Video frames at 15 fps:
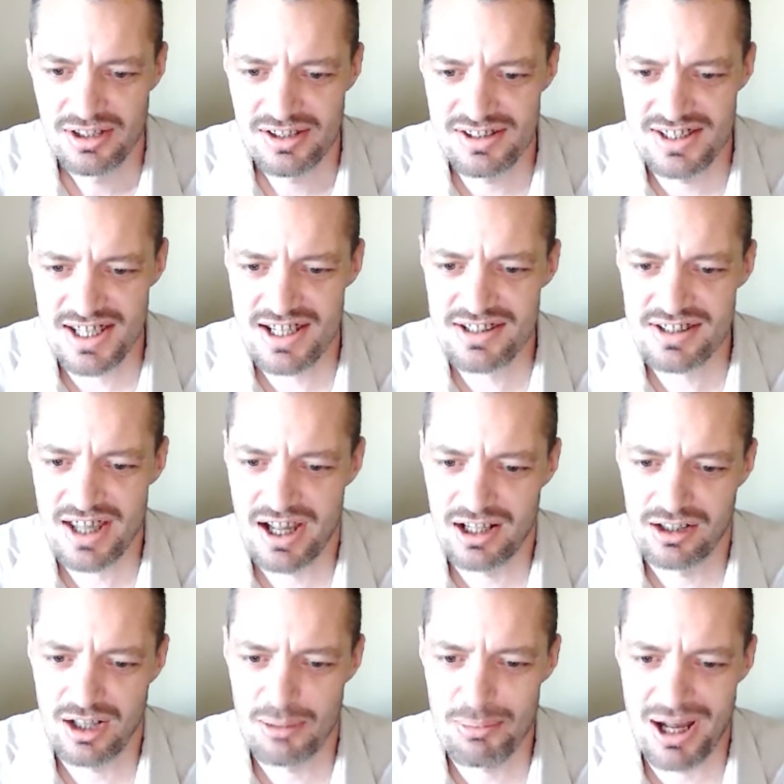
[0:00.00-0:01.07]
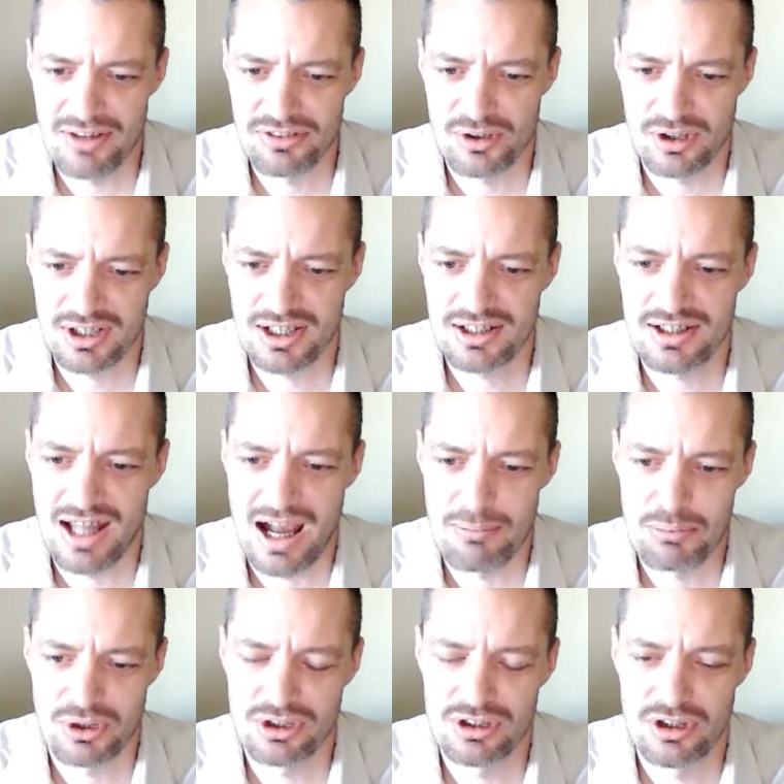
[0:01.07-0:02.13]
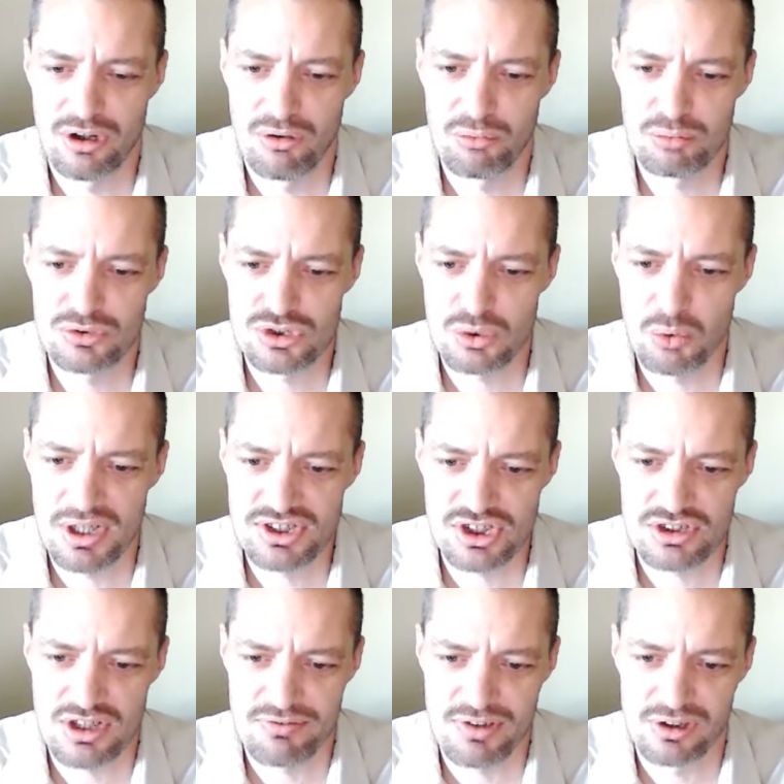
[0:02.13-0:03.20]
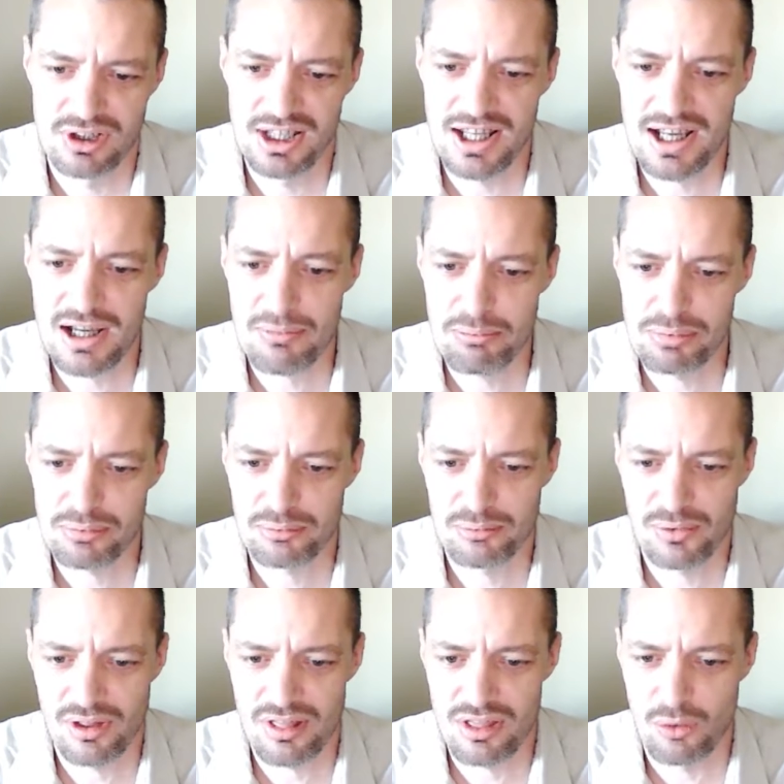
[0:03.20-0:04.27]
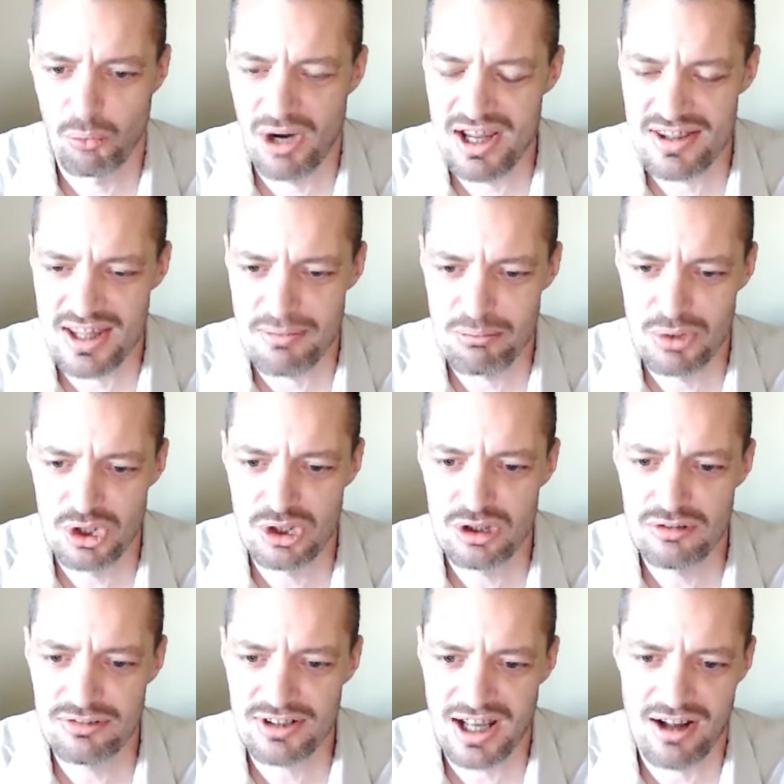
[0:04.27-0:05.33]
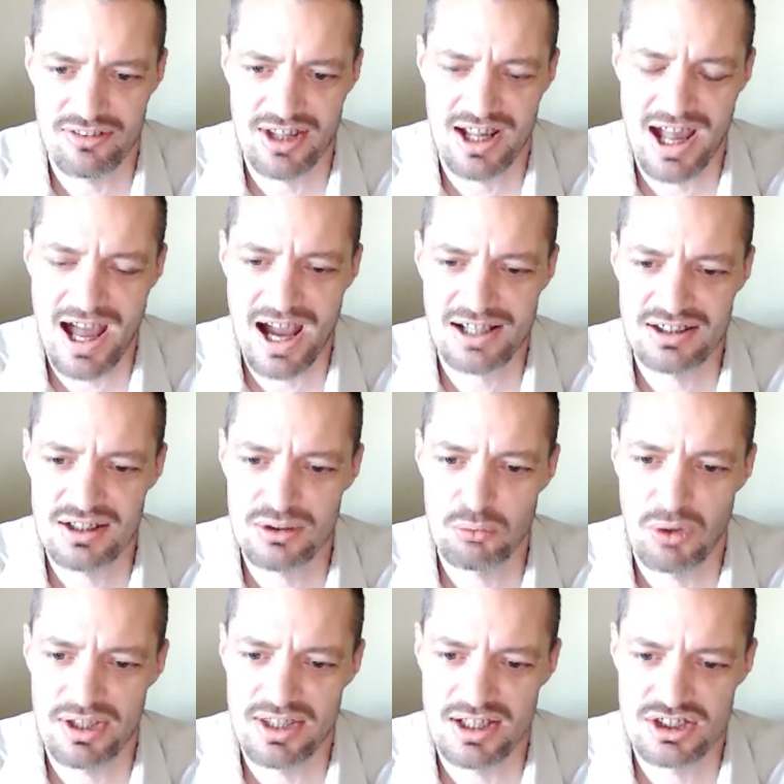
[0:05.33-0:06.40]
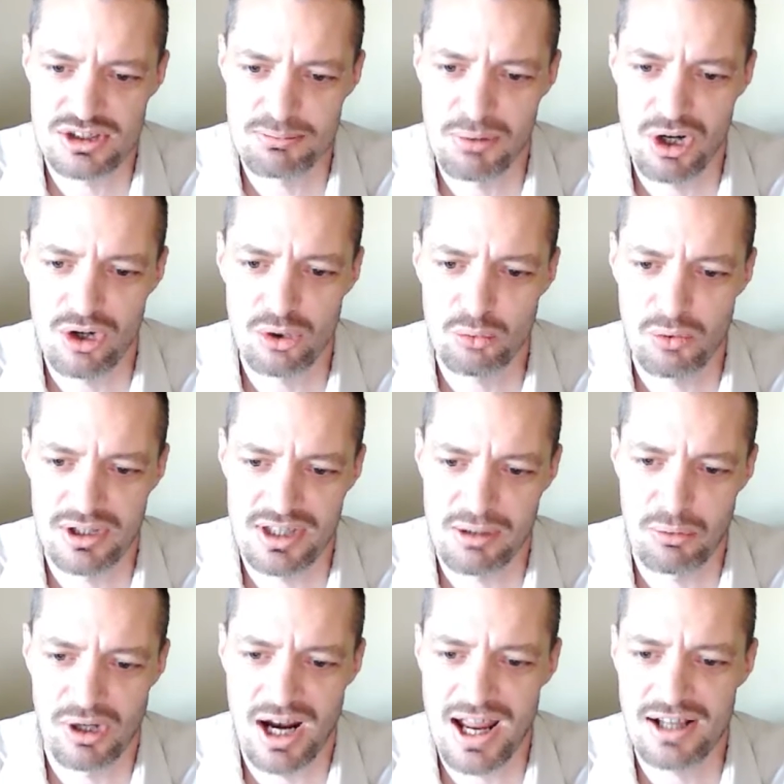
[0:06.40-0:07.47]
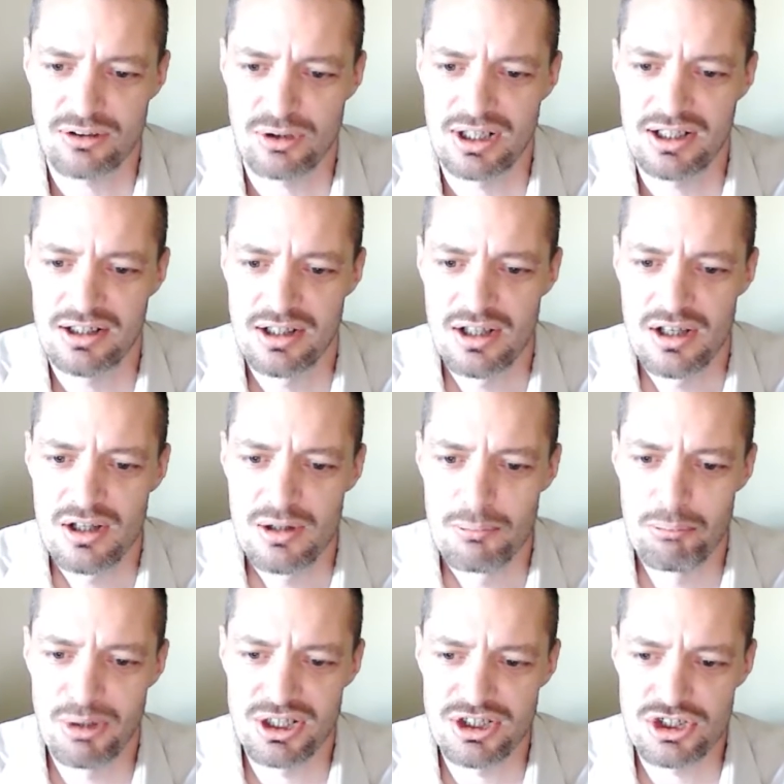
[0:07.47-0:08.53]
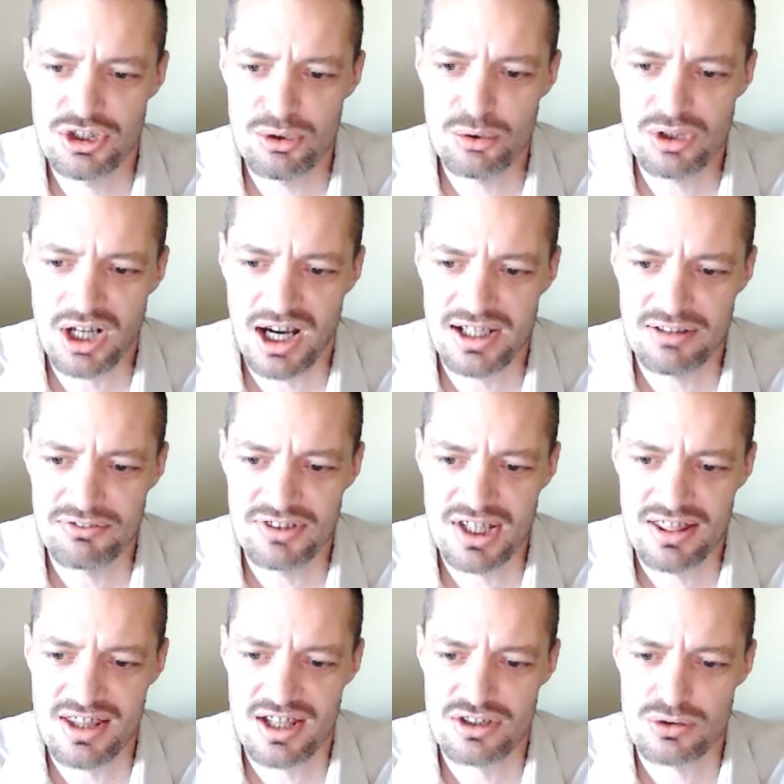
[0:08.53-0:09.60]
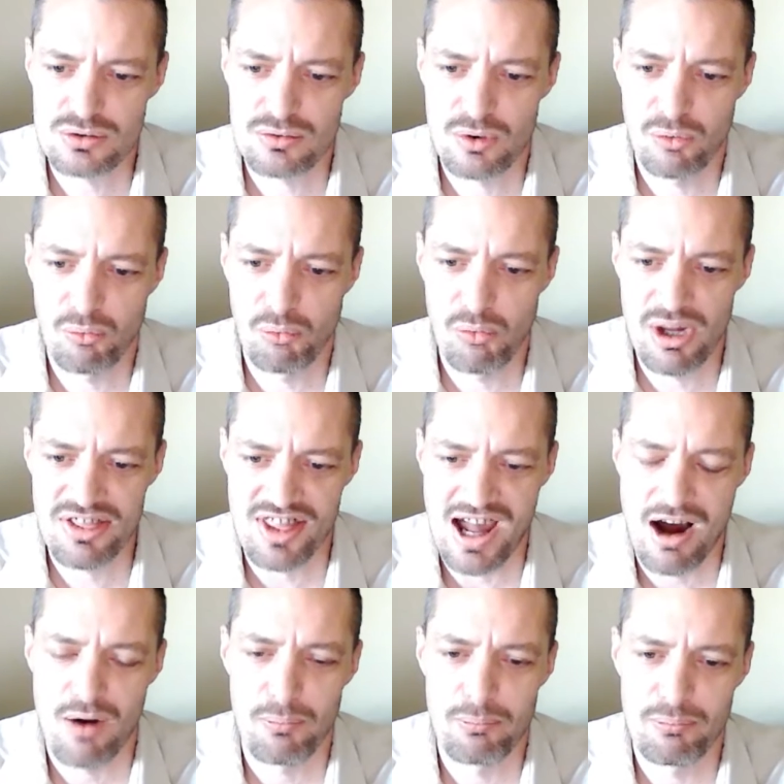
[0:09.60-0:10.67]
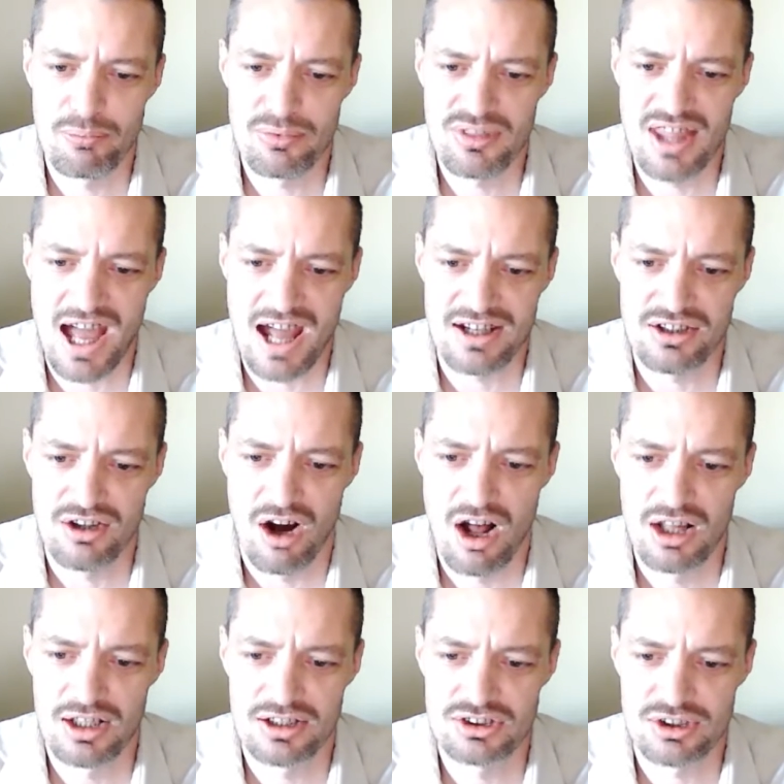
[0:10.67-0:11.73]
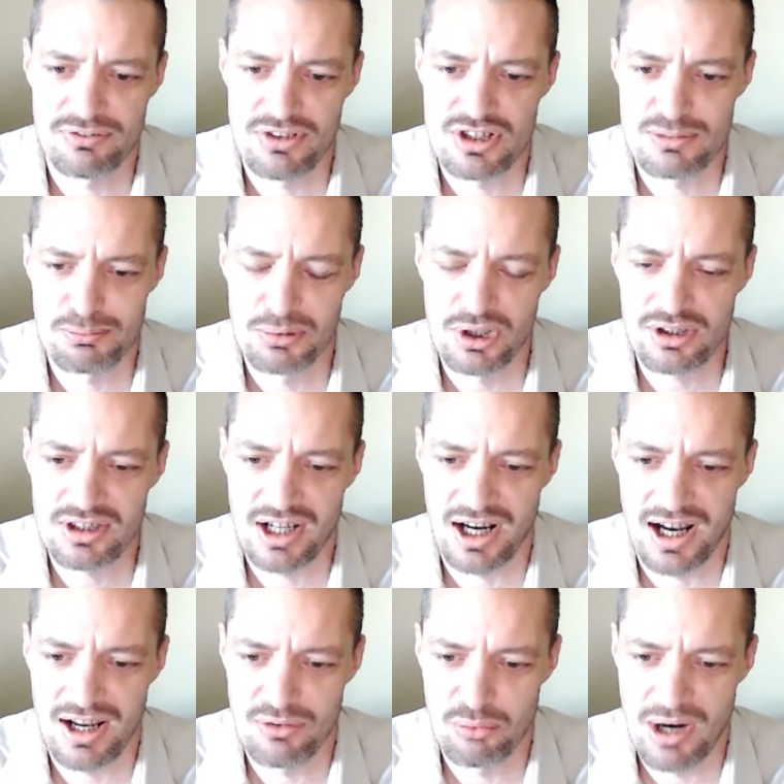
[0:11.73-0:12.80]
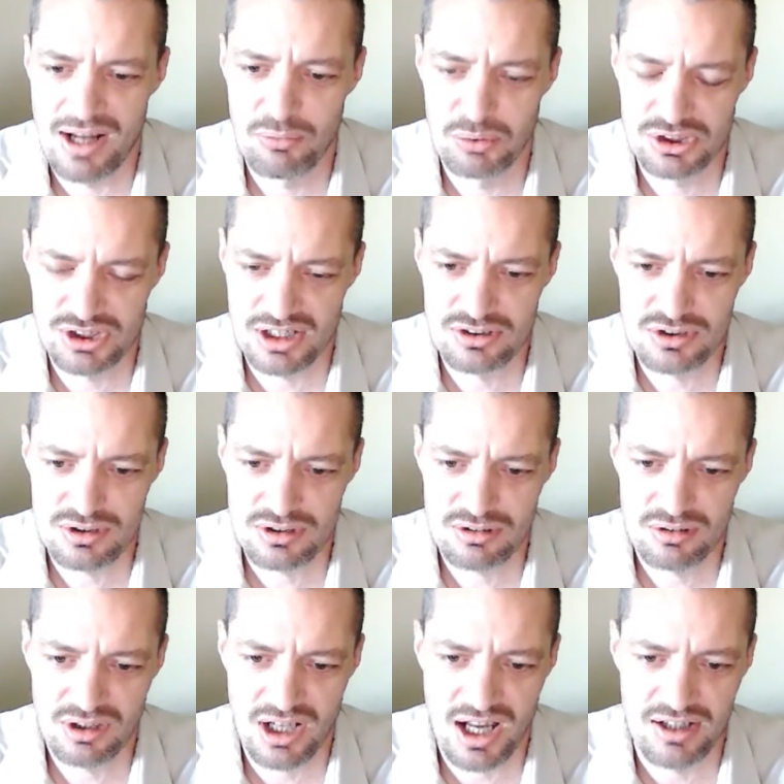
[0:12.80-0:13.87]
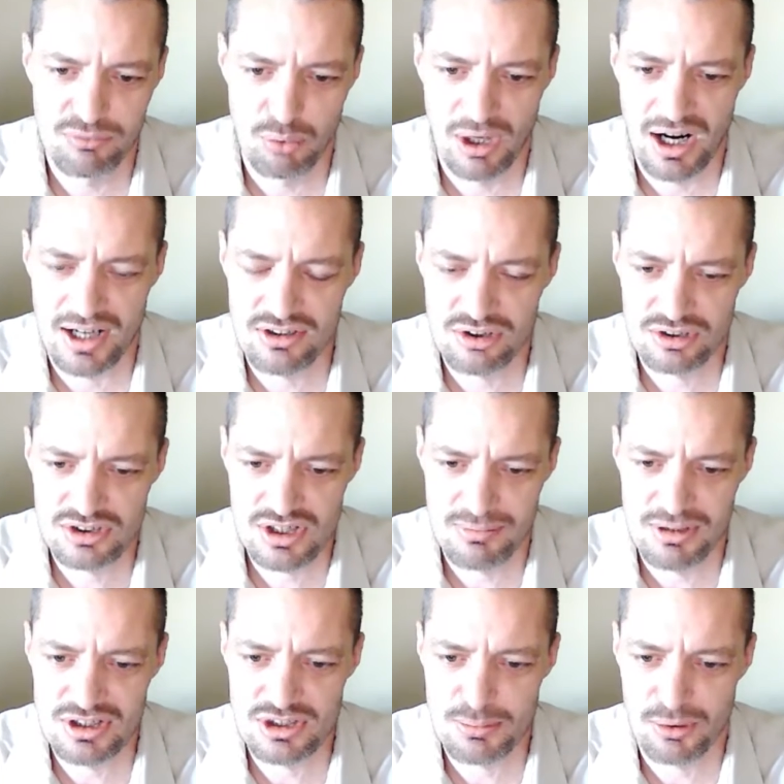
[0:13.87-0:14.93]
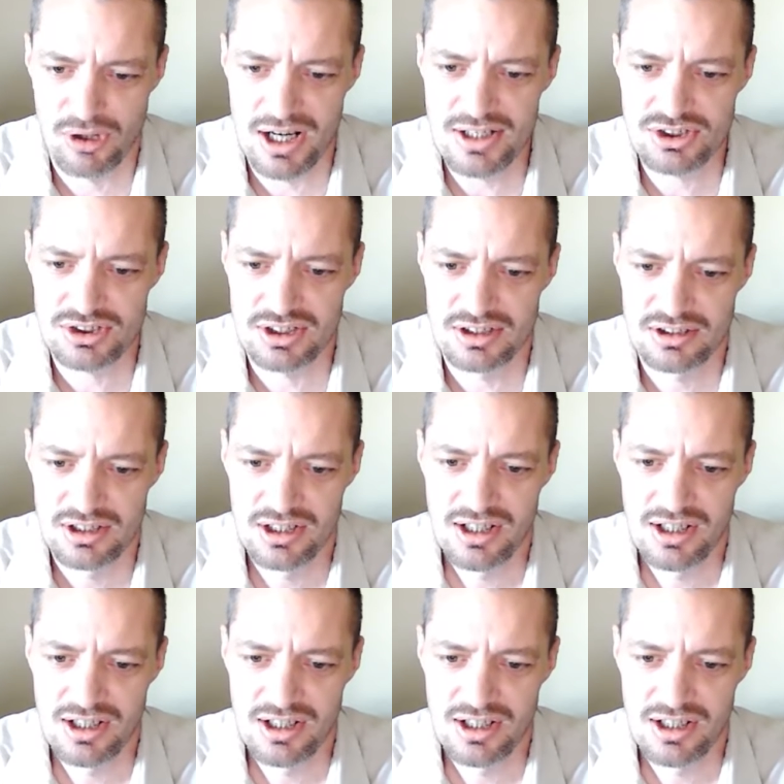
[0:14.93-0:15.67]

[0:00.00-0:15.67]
detail about their kidnapper. Twitches of the lip, the way they moved, how they acted, when they spoke, when they were angry. But you kind of did this without that knowledge of this book that I had read, which is kind of where I took some inspiration.